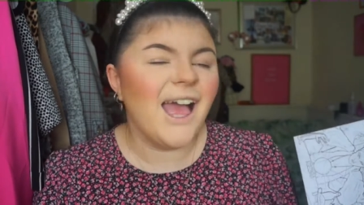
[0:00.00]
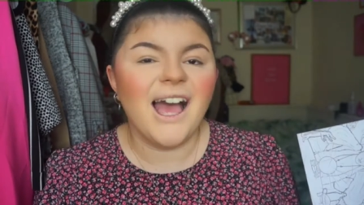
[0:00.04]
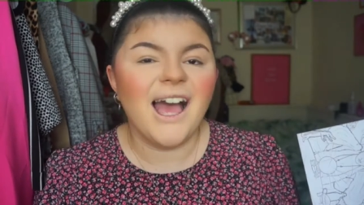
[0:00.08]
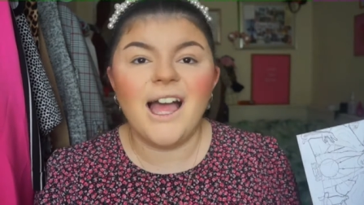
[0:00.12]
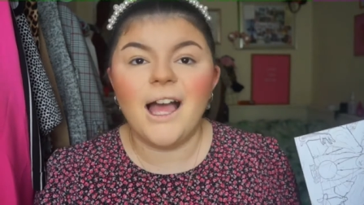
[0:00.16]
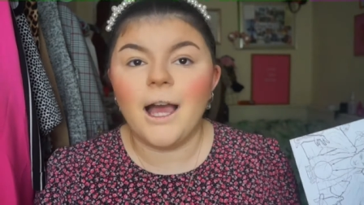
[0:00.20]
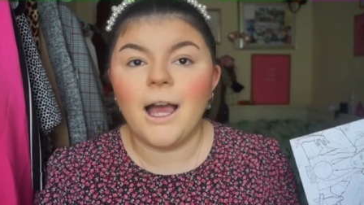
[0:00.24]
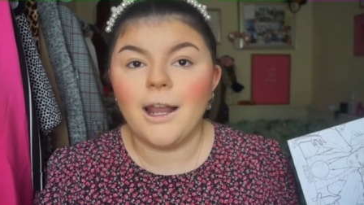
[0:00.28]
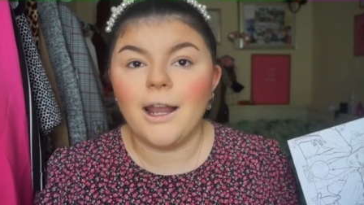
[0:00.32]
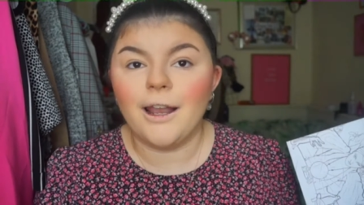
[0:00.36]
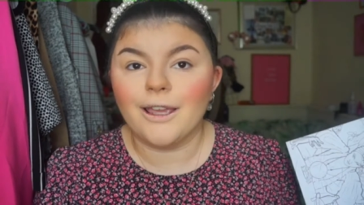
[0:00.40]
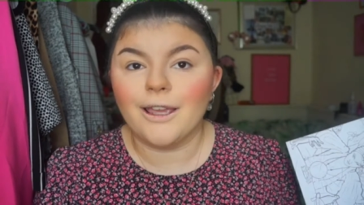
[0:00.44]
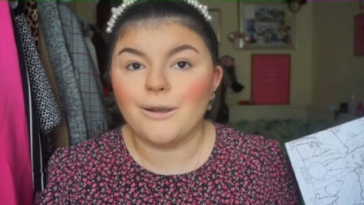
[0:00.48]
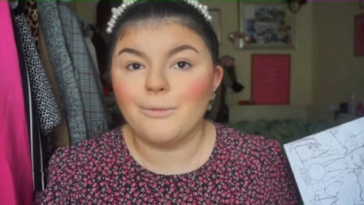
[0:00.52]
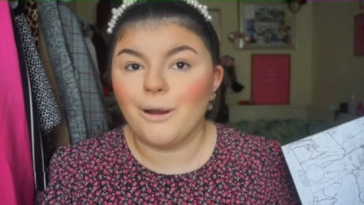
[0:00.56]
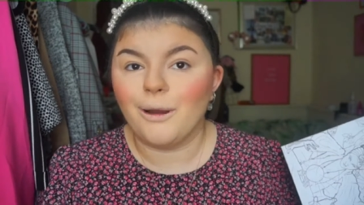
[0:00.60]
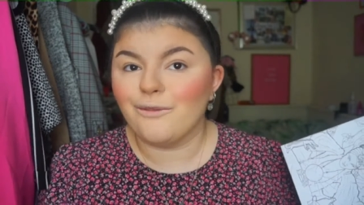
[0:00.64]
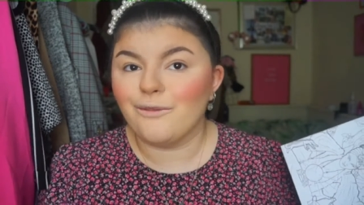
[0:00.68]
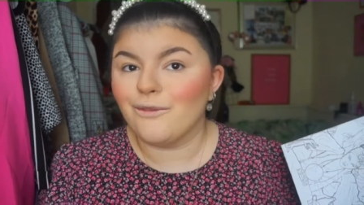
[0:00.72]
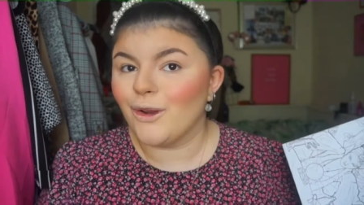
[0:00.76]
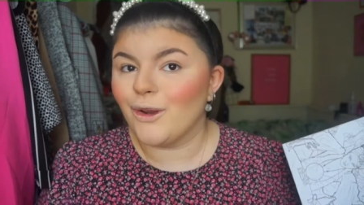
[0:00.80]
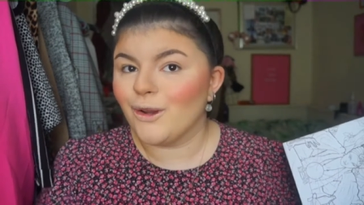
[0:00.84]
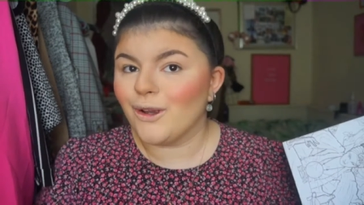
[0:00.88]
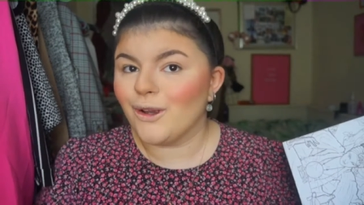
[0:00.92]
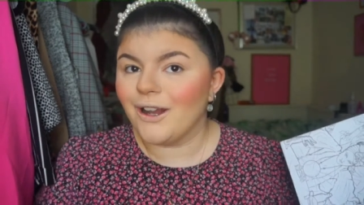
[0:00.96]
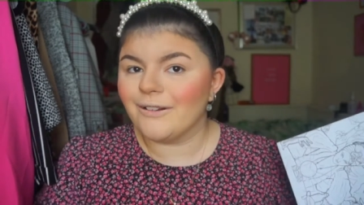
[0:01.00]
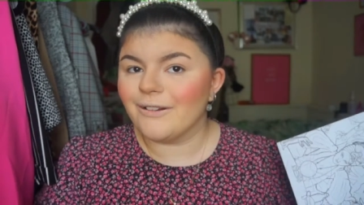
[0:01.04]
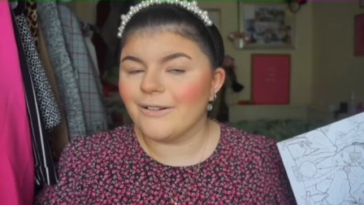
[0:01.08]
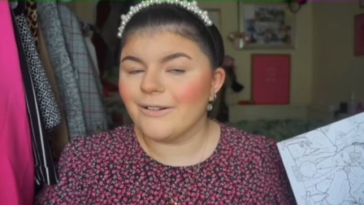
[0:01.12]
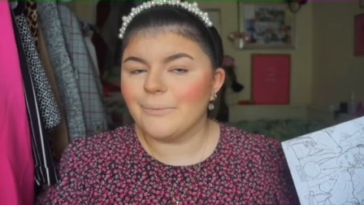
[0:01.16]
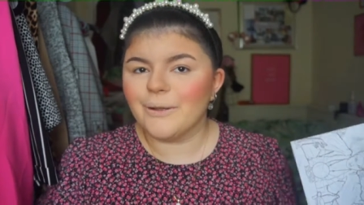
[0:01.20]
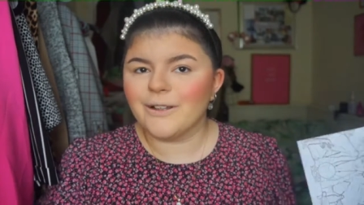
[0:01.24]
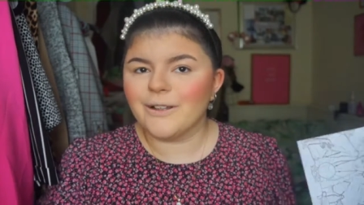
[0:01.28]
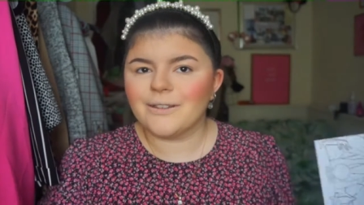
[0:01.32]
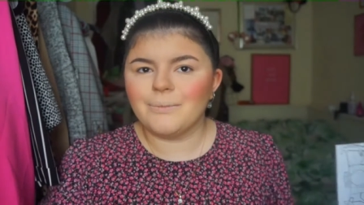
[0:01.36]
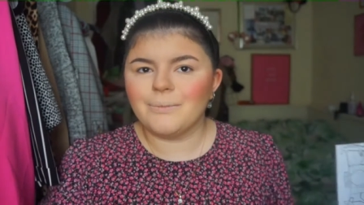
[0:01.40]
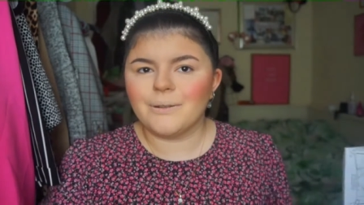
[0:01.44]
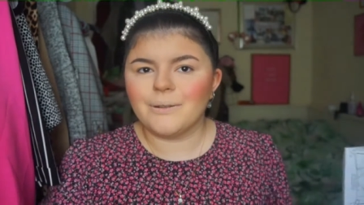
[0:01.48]
I like my Vogue colouring
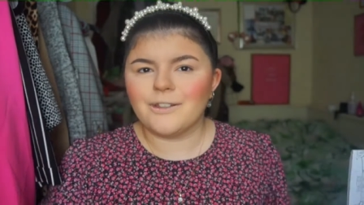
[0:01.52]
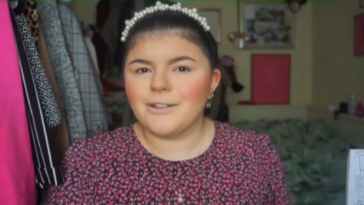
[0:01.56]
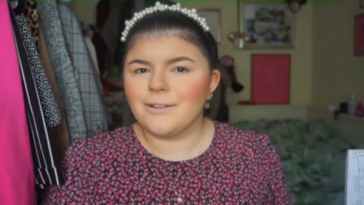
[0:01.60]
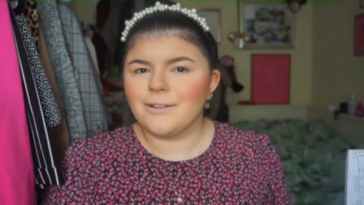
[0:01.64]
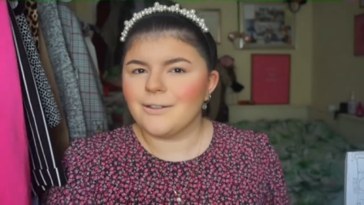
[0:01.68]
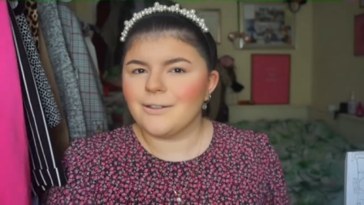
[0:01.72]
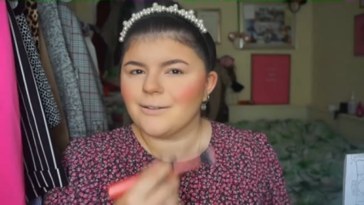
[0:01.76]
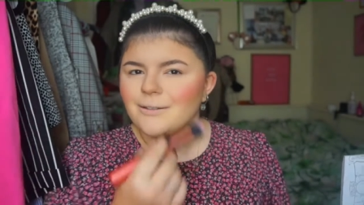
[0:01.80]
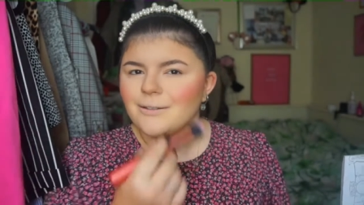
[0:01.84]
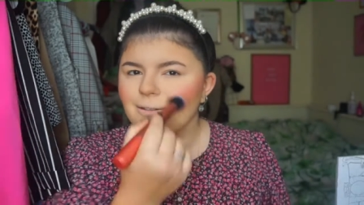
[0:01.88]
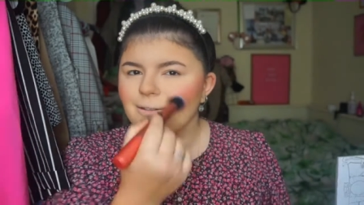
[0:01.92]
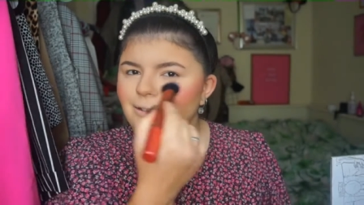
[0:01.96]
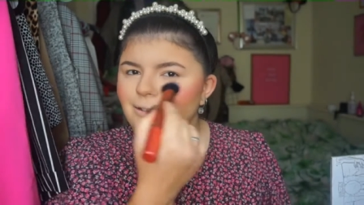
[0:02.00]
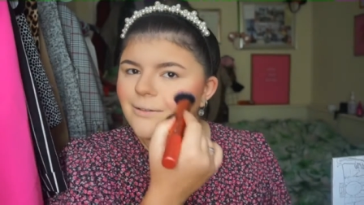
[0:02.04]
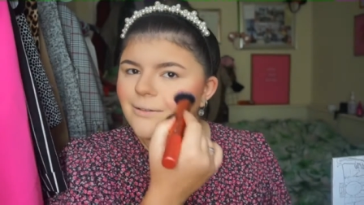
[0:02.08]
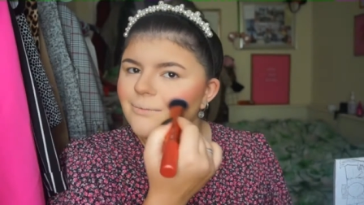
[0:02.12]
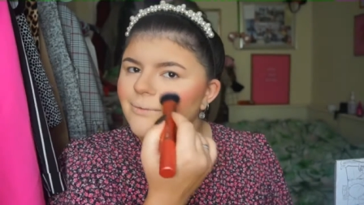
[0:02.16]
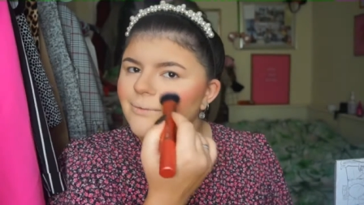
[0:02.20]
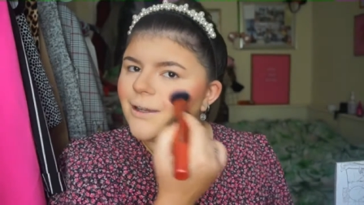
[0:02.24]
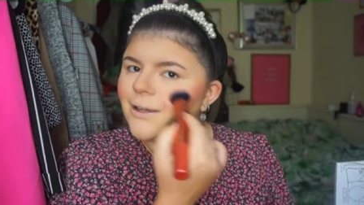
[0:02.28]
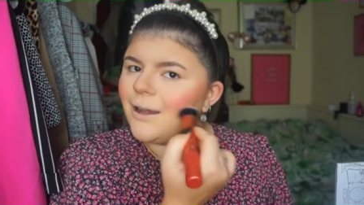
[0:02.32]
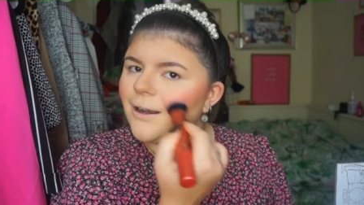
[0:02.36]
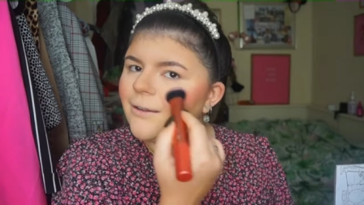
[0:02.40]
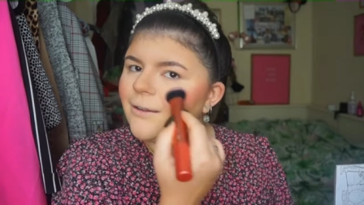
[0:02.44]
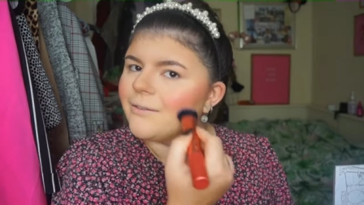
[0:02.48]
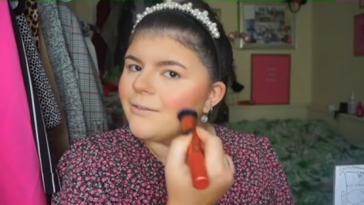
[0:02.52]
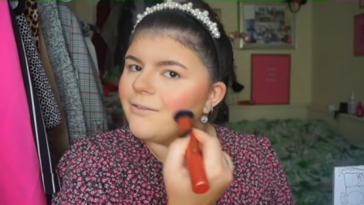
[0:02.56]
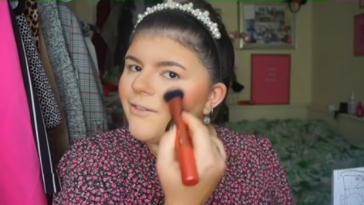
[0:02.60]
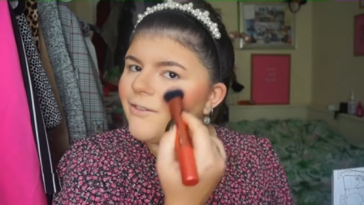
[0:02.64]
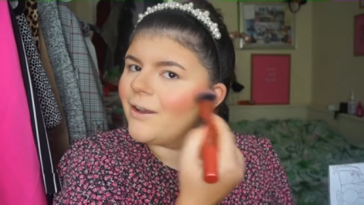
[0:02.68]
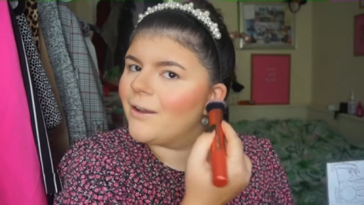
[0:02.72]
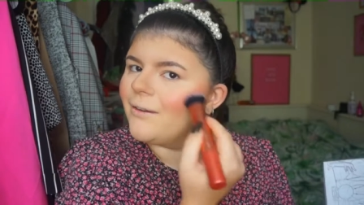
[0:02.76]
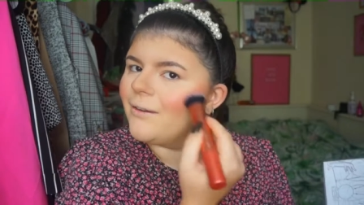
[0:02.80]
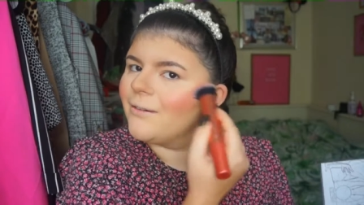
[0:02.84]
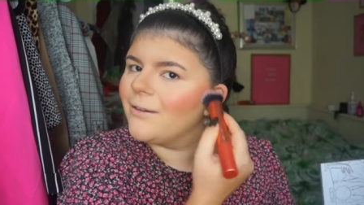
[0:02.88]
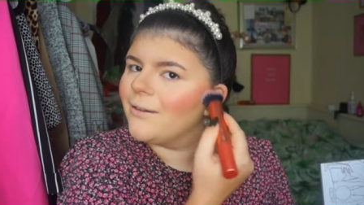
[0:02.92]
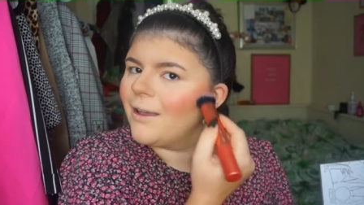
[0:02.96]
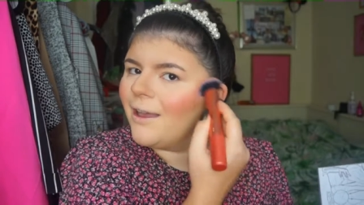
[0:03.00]
books, but she just assumed I loved
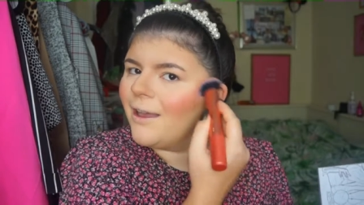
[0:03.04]
Vogue.